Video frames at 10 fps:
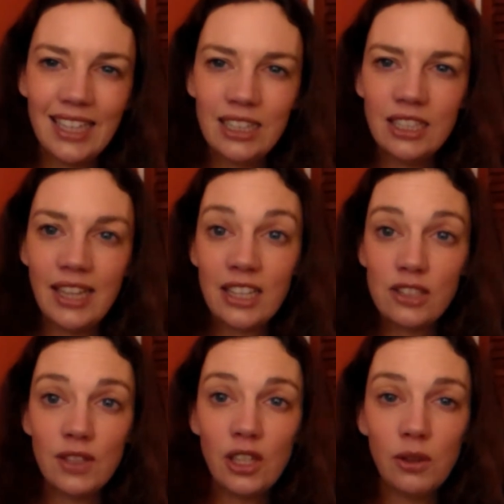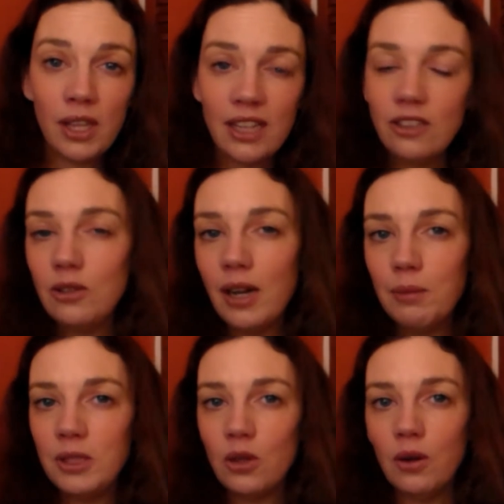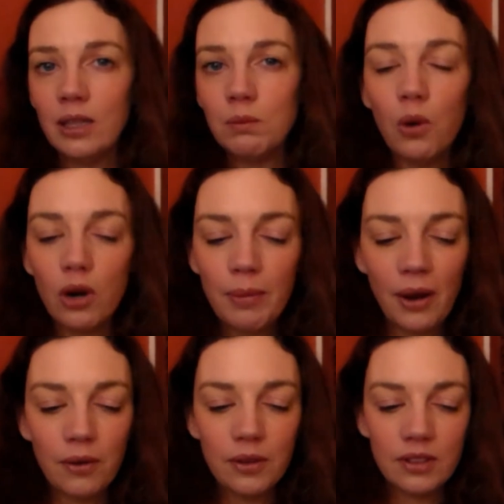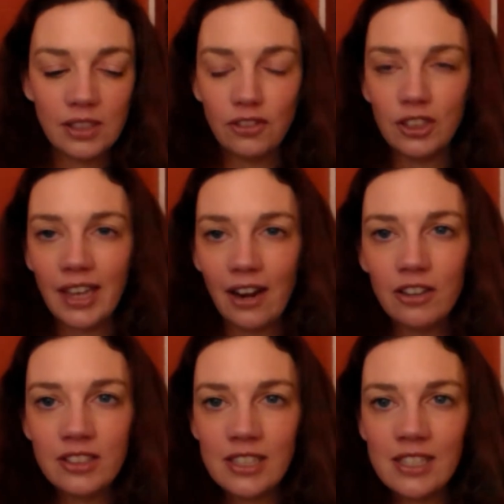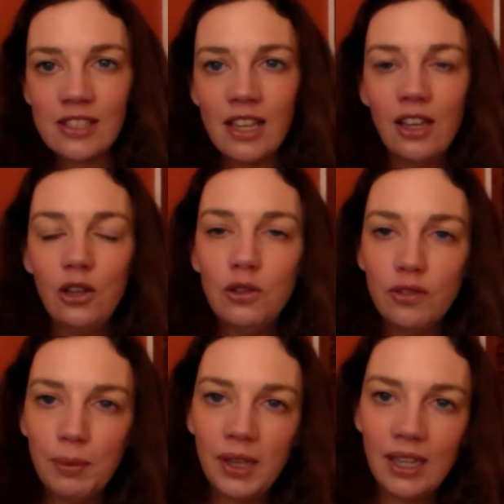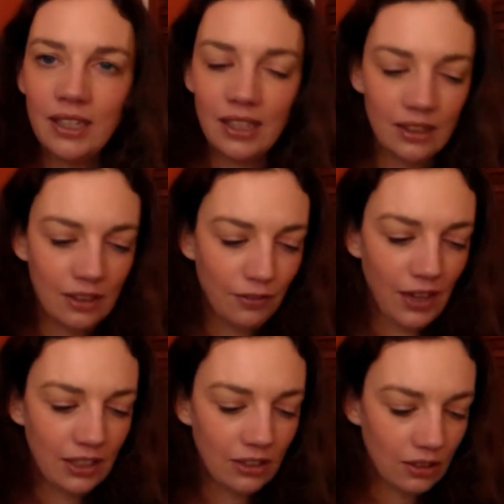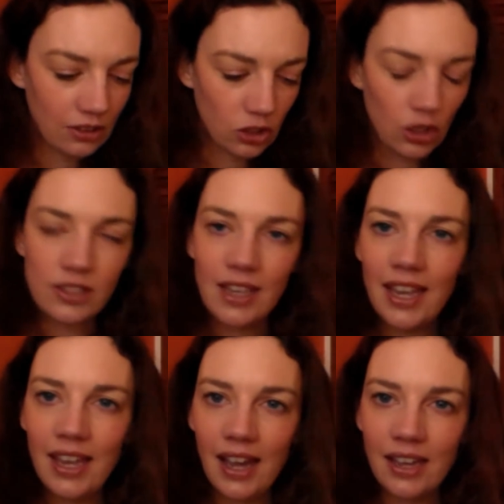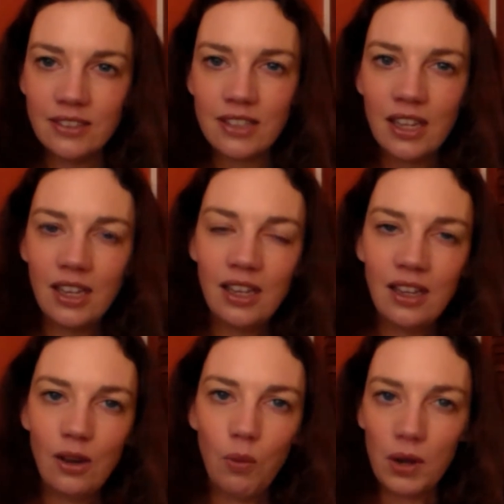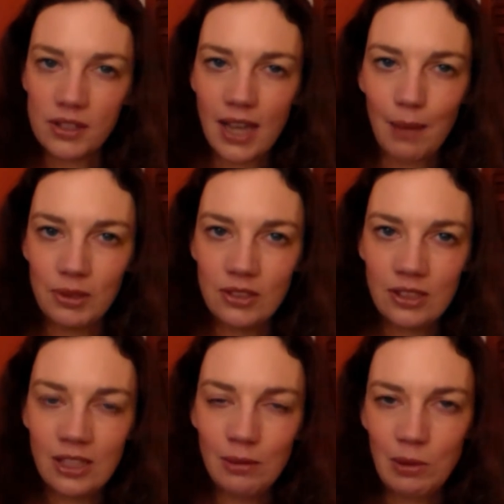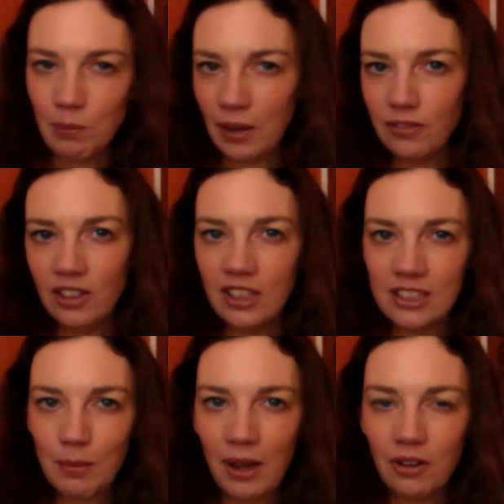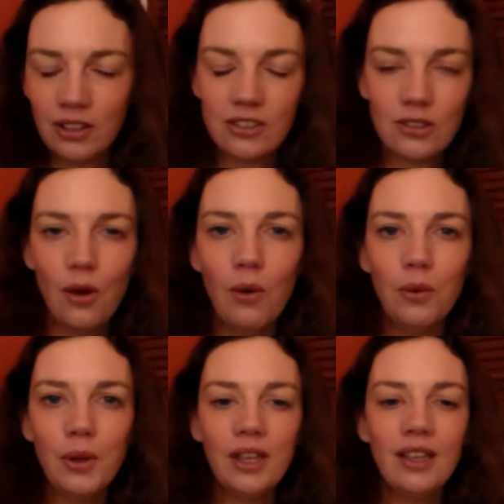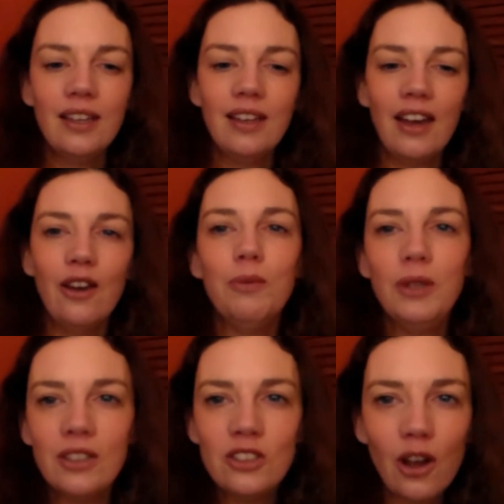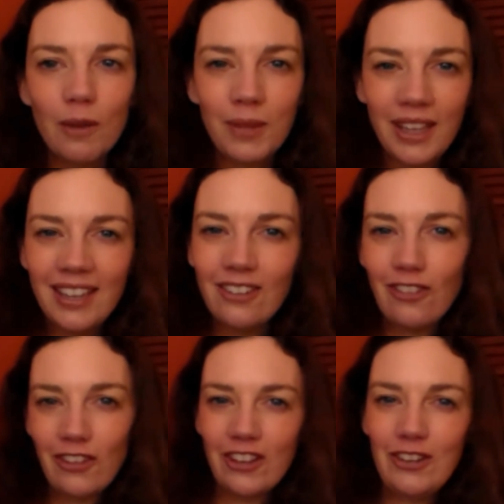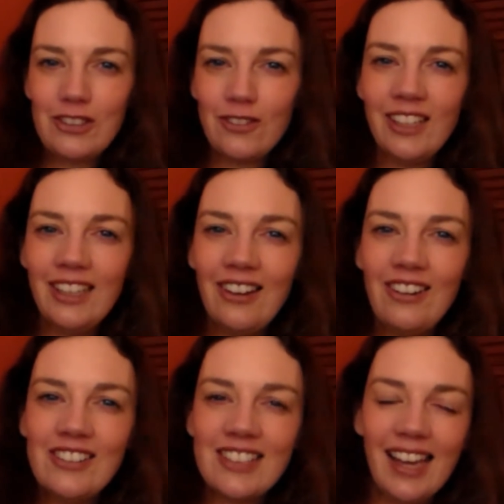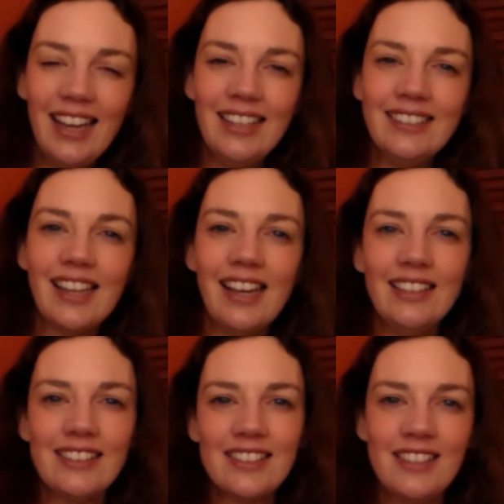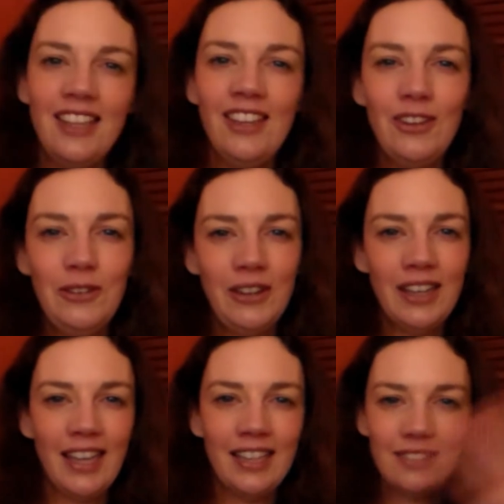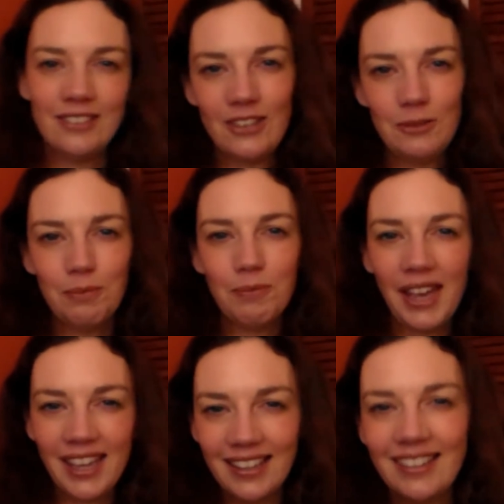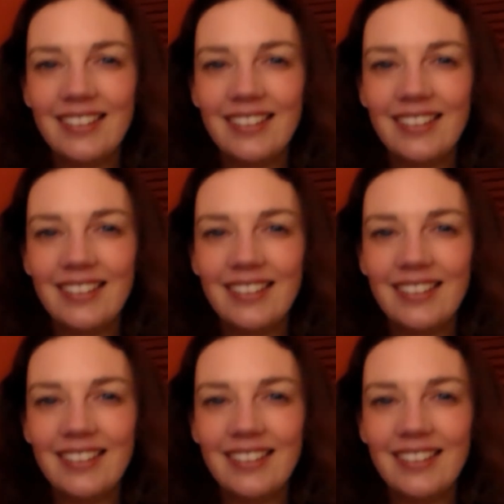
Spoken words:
in the next video that I do, I'll be talking more about different characters who've appeared in the final dossier and what's happened to them and my feelings about it. So I hope you can join me for those videos, and I'll see you again soon. Bye!